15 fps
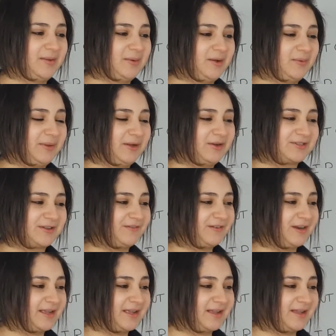because I feel
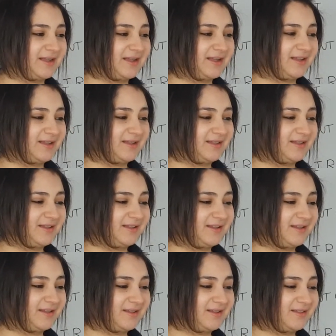like
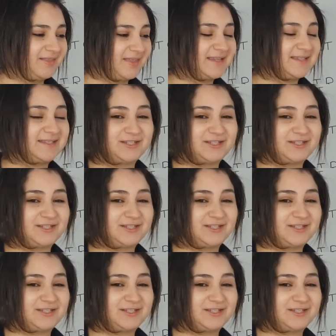there's